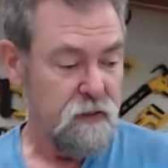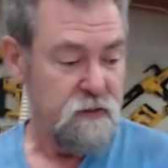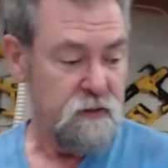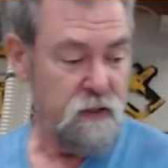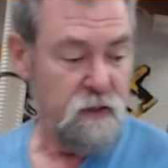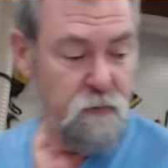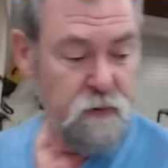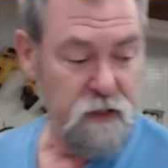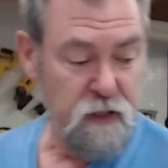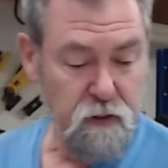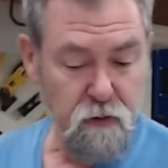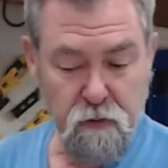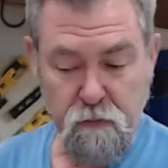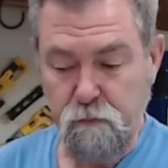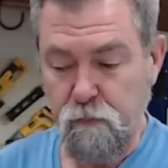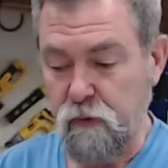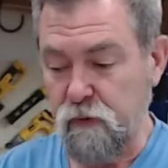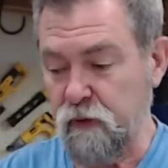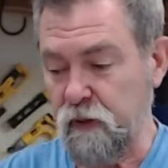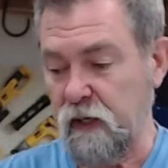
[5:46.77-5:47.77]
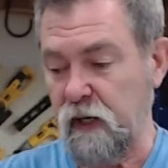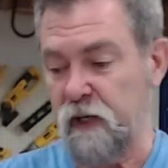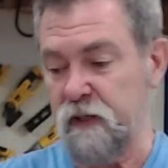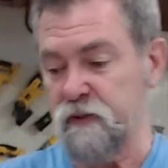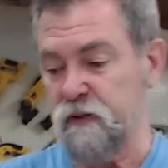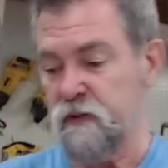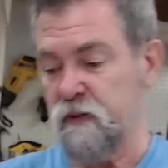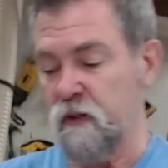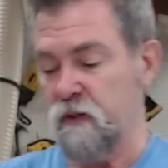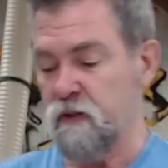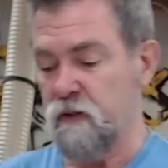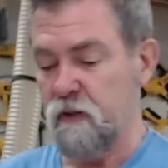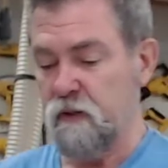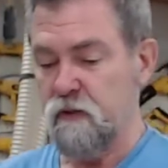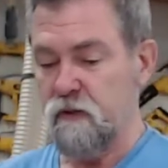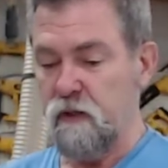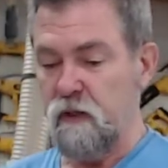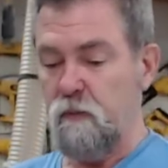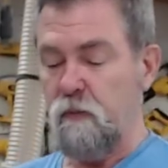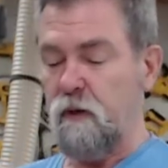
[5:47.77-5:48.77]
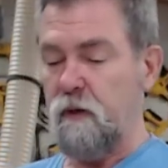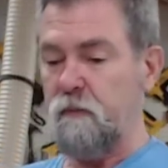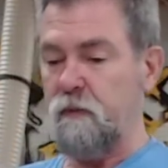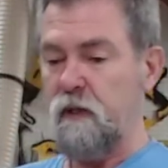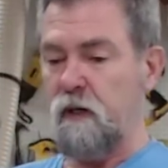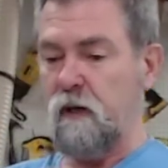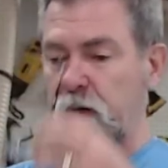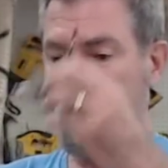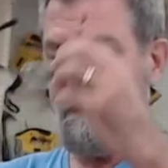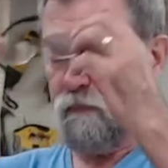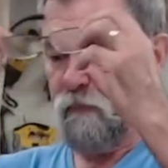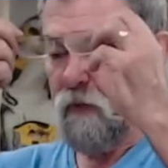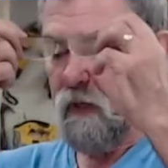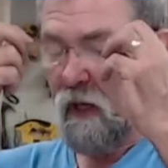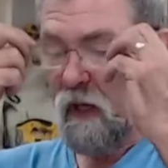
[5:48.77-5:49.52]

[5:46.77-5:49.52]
So here we go. Put the glasses on so I see where I'm going.